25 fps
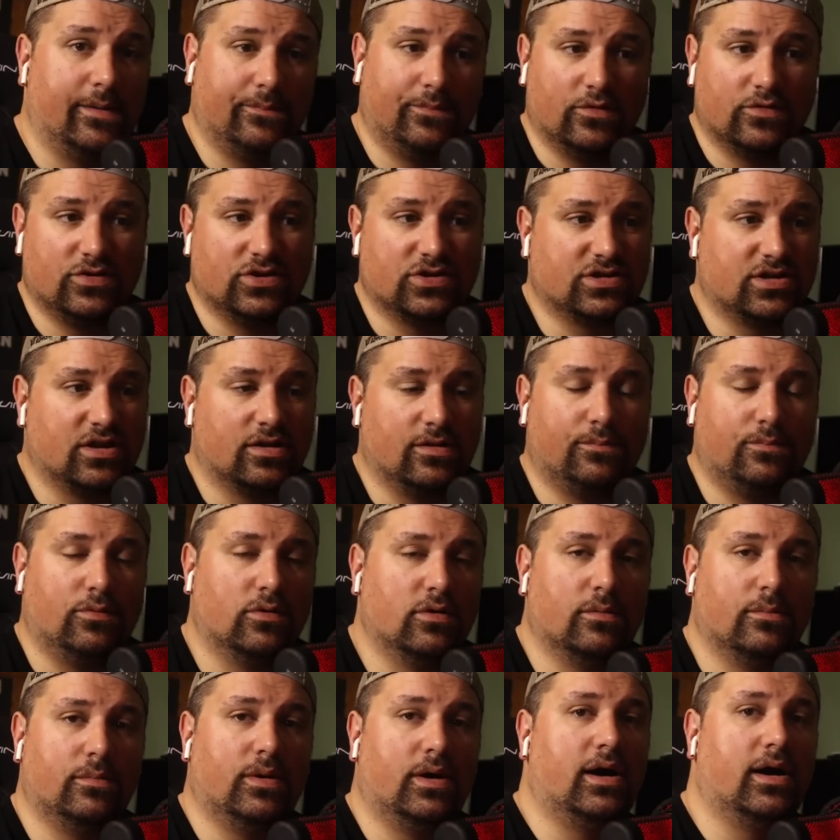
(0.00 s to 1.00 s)
they're just going to put
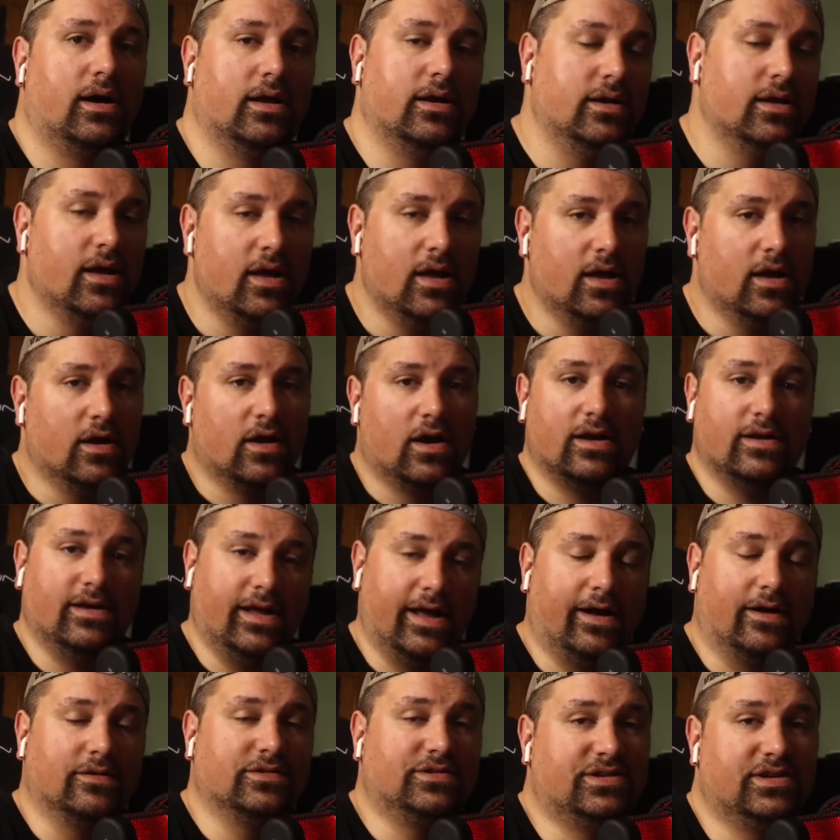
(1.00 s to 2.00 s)
them on,
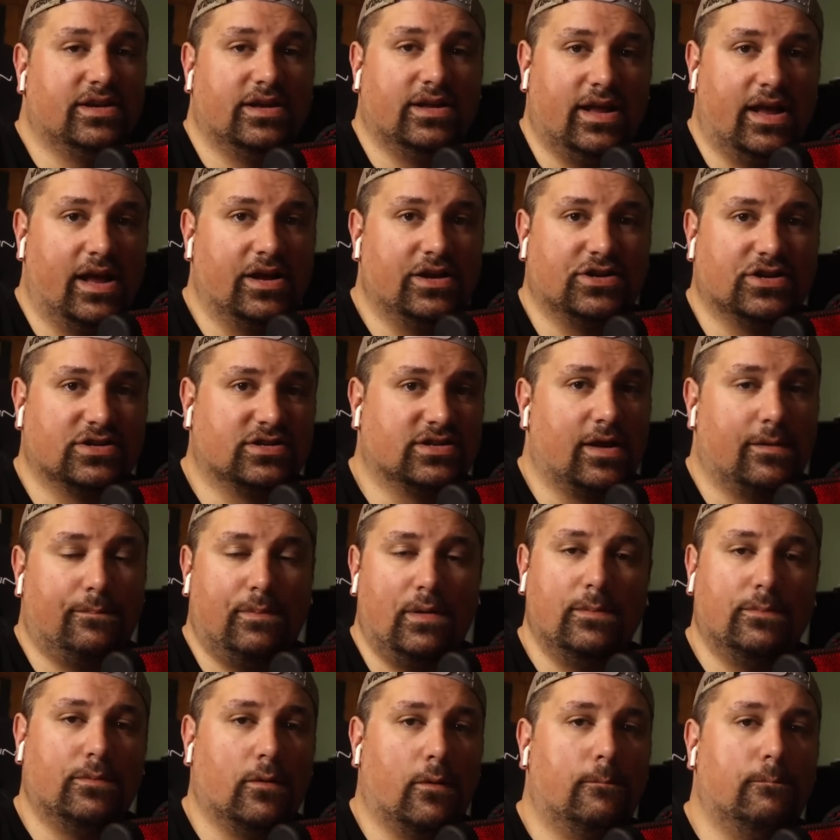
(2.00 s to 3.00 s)
announce it, and just let
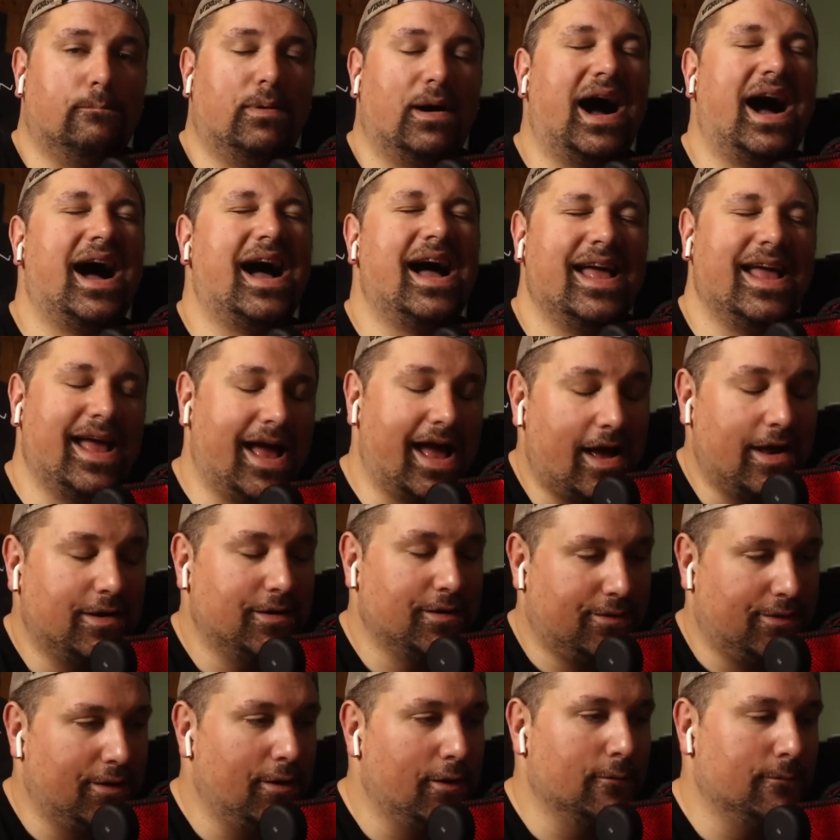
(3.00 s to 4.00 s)
people buy out
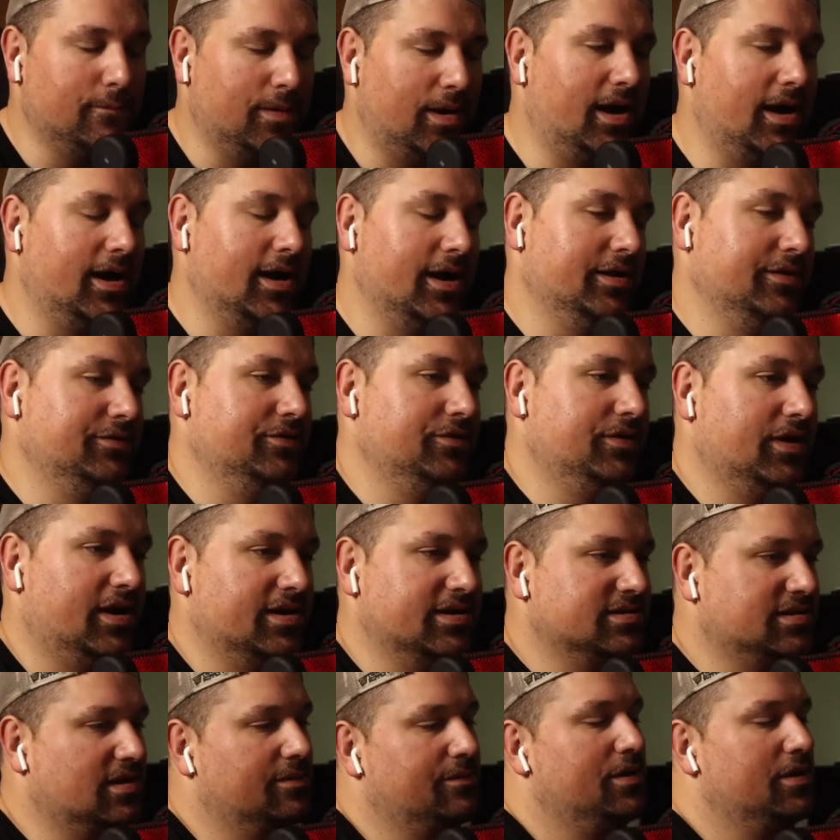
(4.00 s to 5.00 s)
of their mind. You
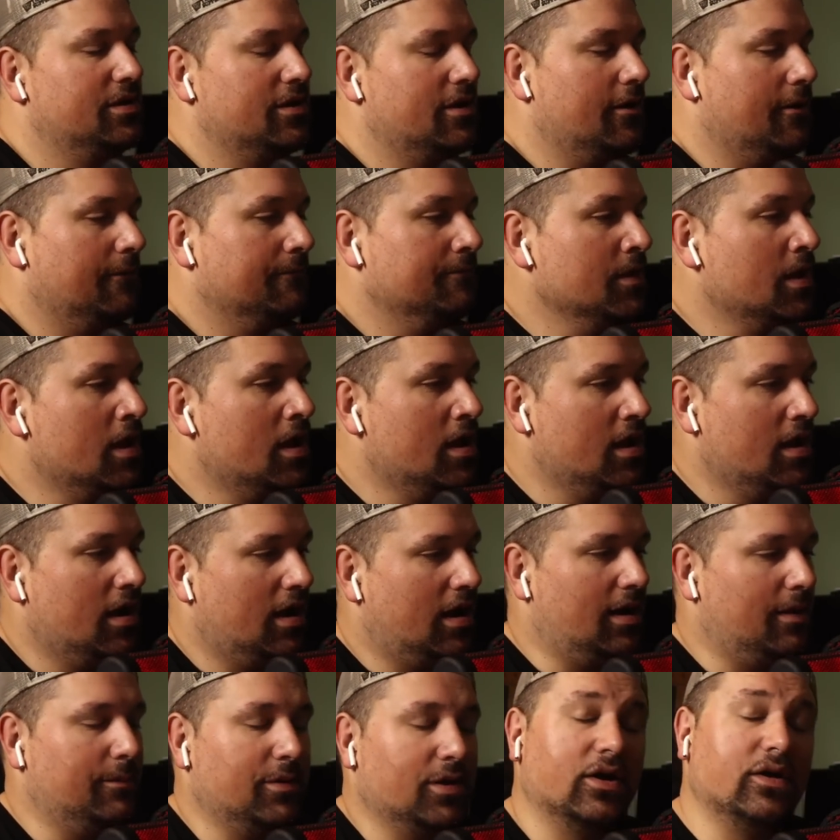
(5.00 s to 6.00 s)
guys let me know.
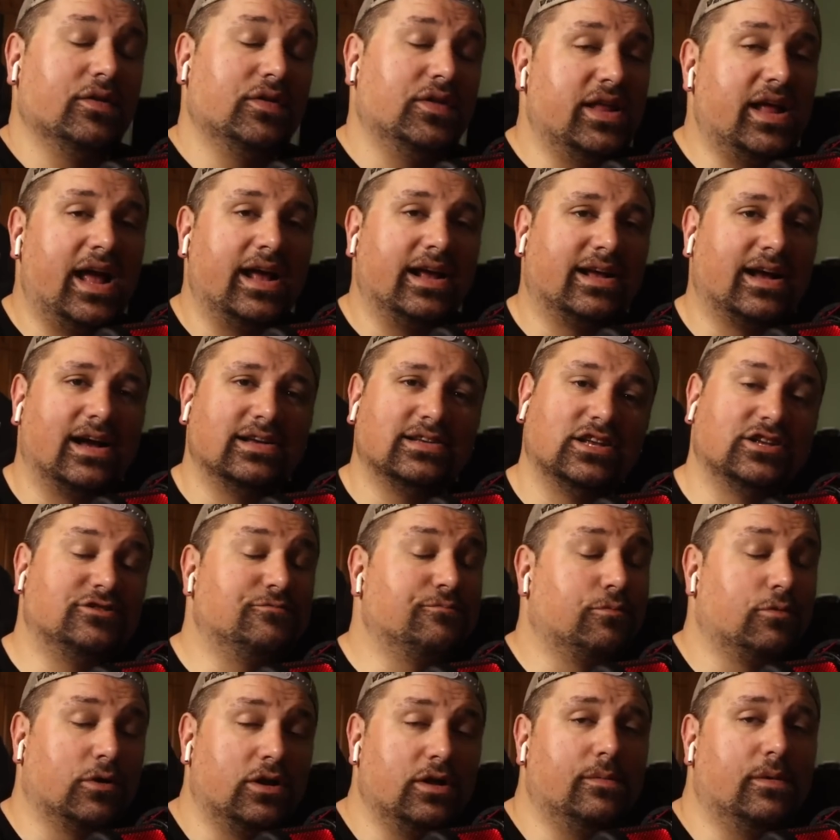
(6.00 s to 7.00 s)
But other than that, guys, that's
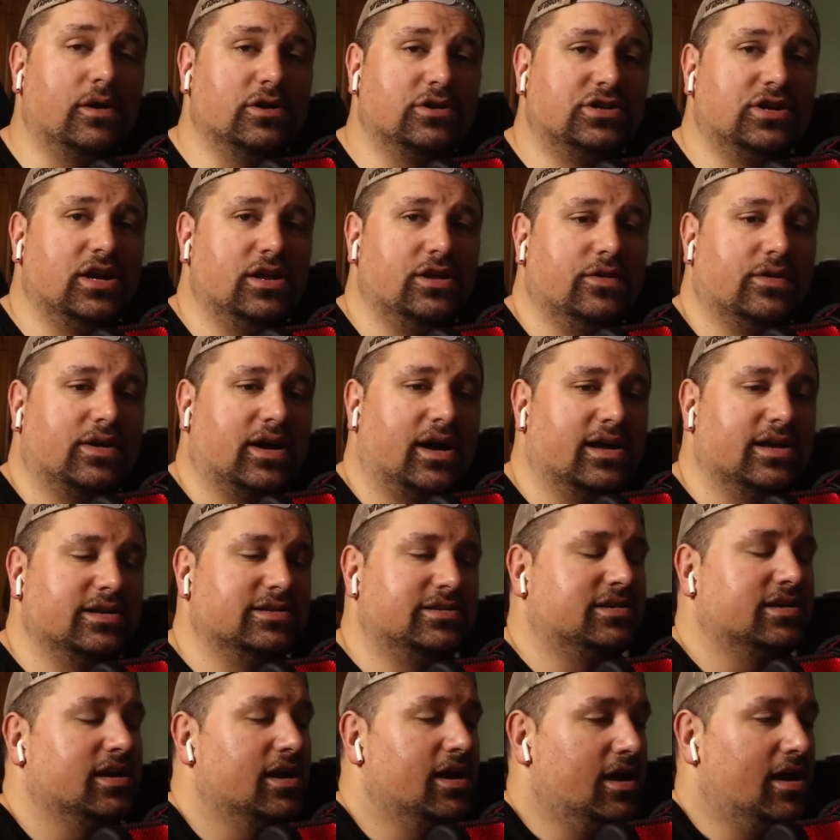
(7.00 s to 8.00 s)
pretty much it. You
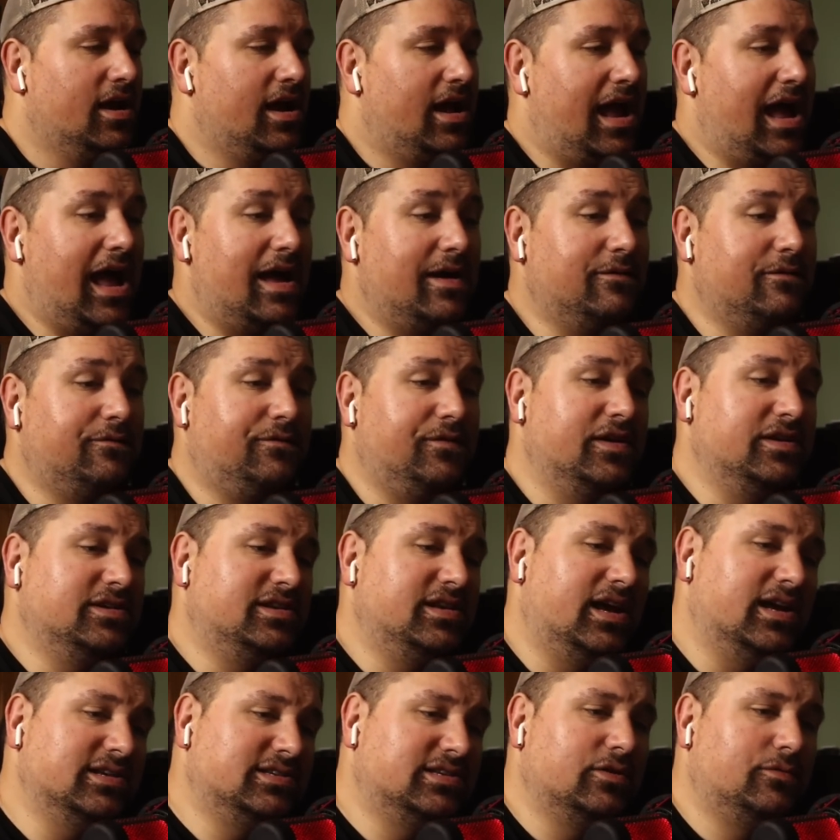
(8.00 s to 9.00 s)
guys have a
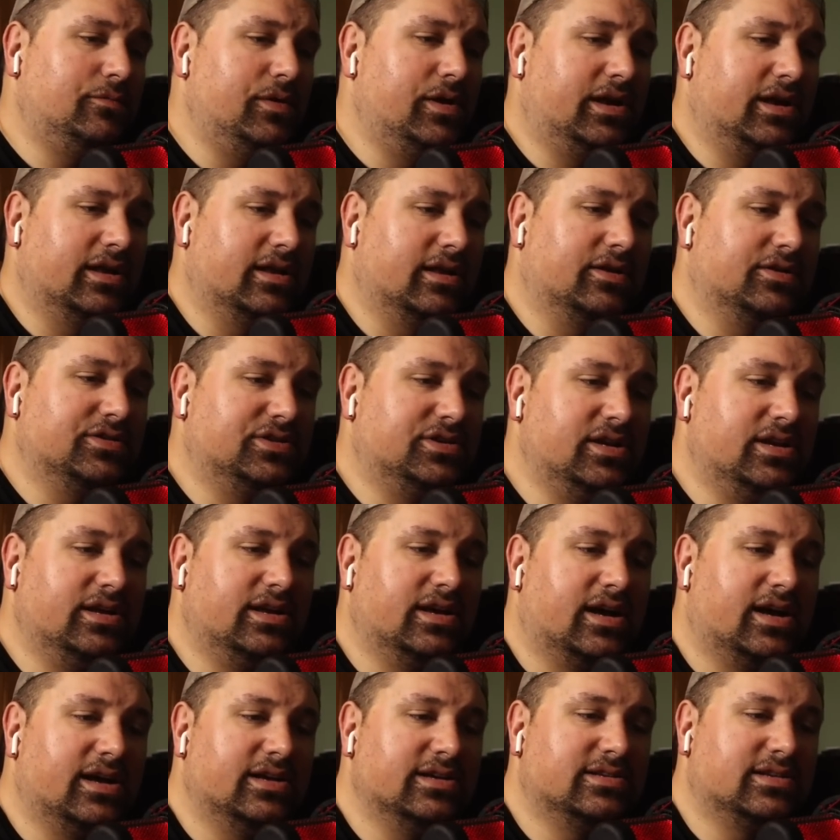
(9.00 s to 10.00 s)
fantastic weekend, and I'll see you
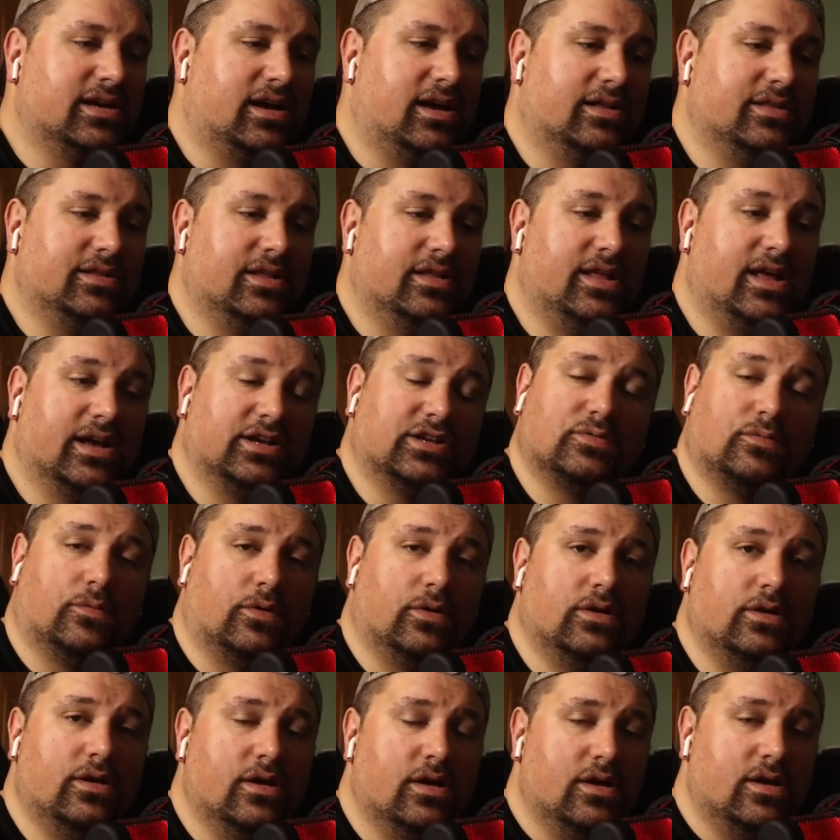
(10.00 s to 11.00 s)
guys on the next
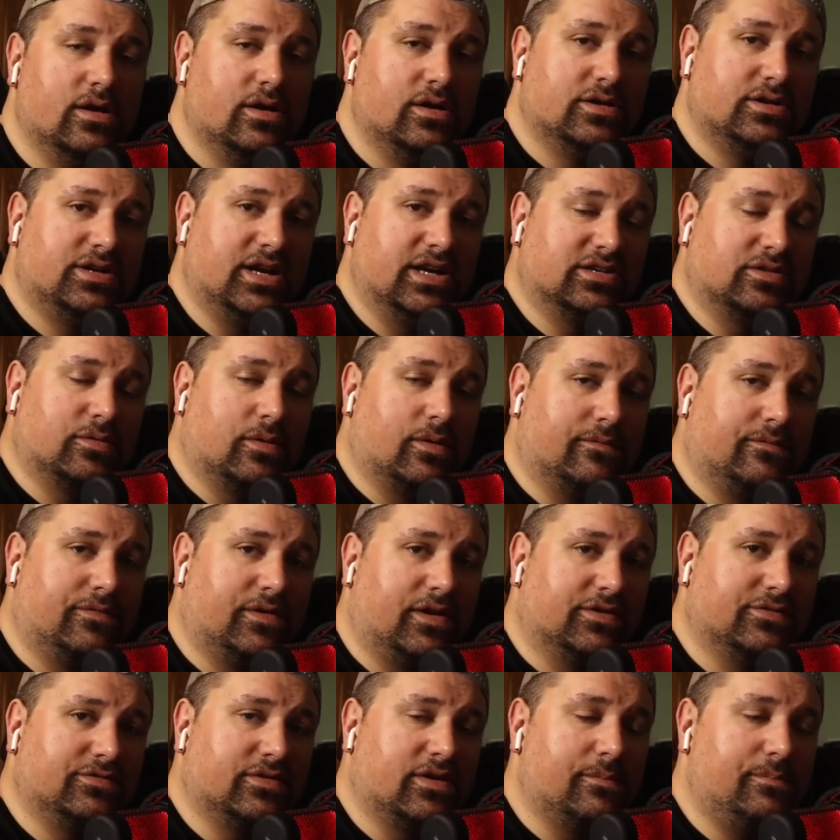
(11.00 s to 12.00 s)
one. Shakesquad up,
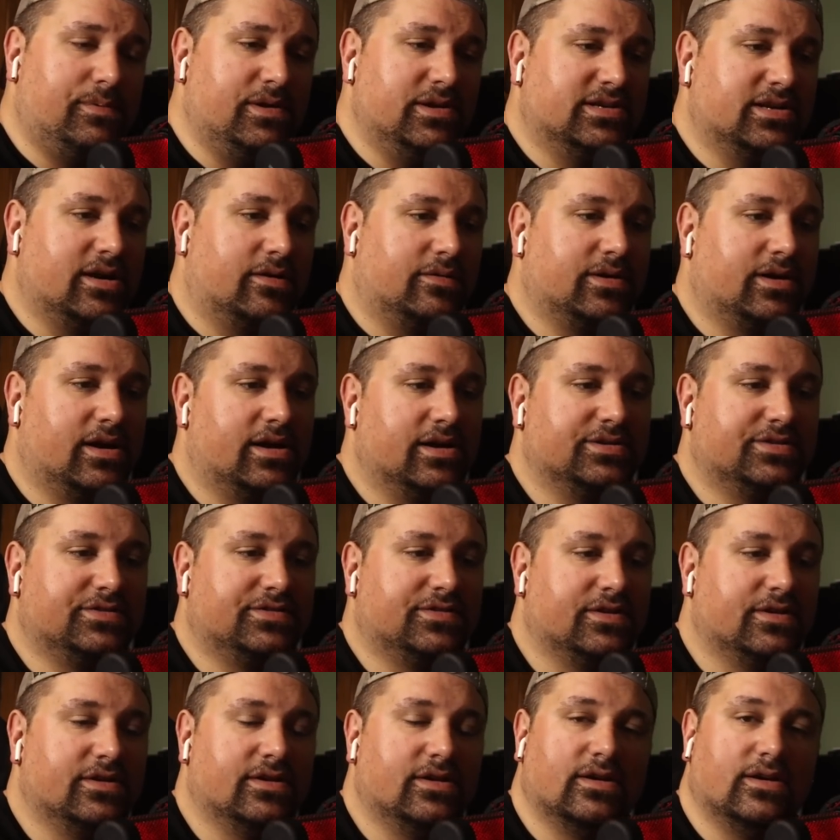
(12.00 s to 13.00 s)
follow slide. Peace out,
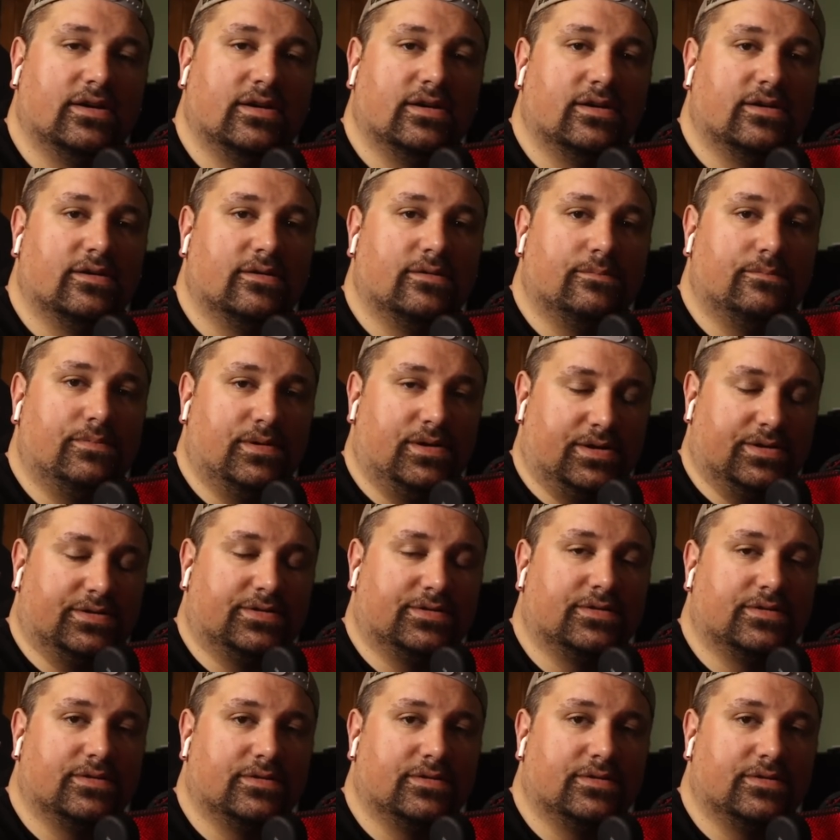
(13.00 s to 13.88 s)
guys. Peace.